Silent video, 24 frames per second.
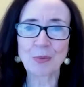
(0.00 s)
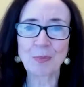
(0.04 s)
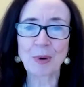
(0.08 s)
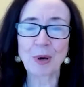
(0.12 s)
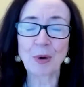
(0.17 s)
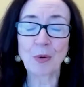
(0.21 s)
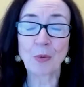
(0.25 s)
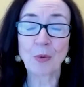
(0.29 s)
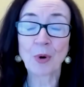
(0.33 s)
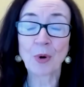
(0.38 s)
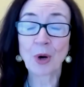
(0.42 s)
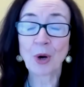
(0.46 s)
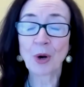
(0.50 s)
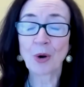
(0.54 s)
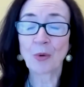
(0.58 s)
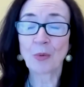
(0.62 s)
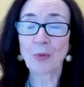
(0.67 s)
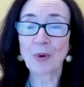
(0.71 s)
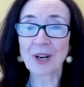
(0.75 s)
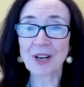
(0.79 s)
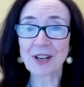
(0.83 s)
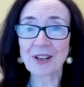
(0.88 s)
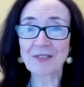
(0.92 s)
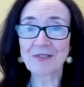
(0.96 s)
But
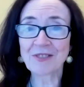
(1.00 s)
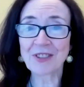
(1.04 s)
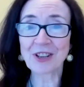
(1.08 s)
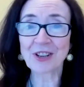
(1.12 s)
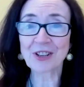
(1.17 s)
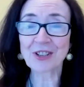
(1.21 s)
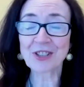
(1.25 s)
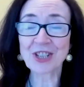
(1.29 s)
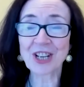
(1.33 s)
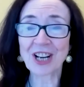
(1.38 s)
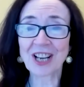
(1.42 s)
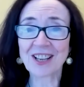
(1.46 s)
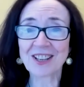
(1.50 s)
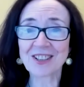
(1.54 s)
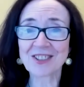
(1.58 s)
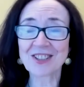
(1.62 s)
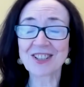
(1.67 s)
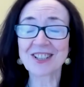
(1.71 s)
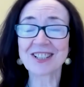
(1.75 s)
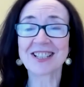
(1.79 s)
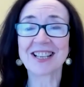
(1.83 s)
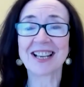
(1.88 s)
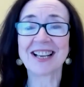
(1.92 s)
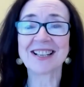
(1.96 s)
one of their
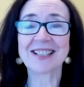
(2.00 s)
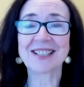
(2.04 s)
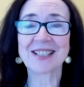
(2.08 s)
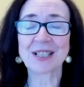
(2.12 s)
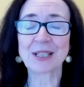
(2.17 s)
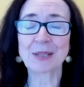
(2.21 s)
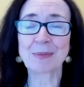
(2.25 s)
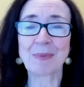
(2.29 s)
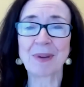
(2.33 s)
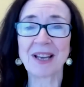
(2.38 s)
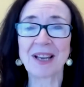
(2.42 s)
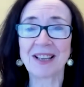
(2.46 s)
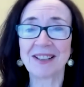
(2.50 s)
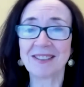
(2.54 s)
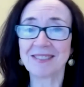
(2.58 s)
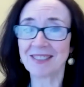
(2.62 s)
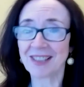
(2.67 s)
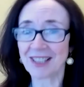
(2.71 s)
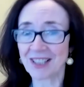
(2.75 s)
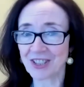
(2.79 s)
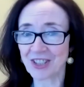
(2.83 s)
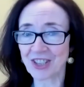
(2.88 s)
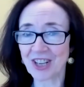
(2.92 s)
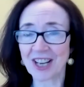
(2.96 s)
challenges, as it's been
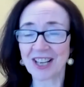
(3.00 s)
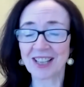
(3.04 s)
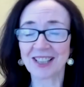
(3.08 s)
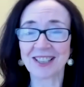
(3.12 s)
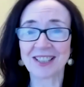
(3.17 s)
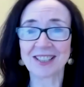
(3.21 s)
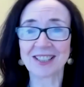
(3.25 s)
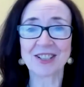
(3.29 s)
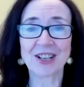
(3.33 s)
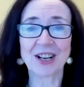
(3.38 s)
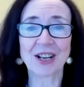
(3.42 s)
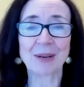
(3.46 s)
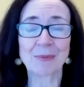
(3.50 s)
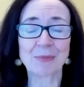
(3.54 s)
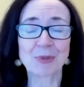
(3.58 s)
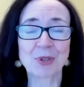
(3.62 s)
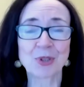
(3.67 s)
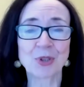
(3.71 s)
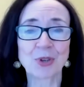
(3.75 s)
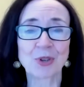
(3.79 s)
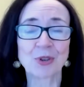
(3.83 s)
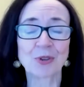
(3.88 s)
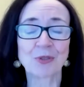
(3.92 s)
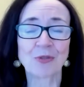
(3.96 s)
a challenge, I'm
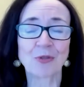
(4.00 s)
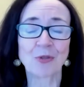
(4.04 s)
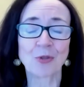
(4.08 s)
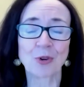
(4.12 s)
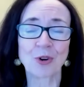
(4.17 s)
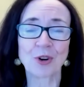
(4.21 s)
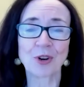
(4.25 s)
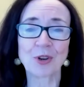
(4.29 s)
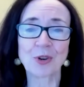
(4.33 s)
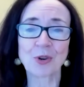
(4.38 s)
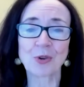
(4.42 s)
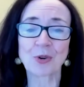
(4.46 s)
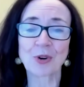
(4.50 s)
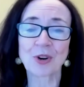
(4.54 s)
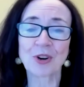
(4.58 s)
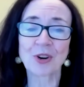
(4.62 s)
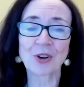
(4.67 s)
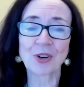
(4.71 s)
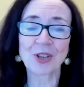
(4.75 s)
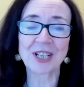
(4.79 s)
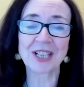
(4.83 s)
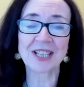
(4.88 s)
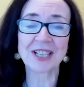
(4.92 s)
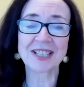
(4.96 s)
sure, for your
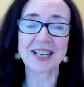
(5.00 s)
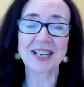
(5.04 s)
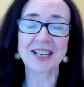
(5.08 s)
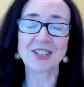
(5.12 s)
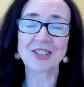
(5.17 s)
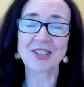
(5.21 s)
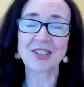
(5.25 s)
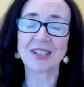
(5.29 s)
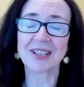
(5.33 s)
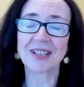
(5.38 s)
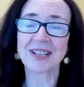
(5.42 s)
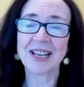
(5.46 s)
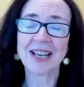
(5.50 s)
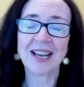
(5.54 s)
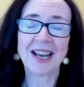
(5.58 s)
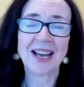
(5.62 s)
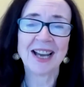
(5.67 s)
organization,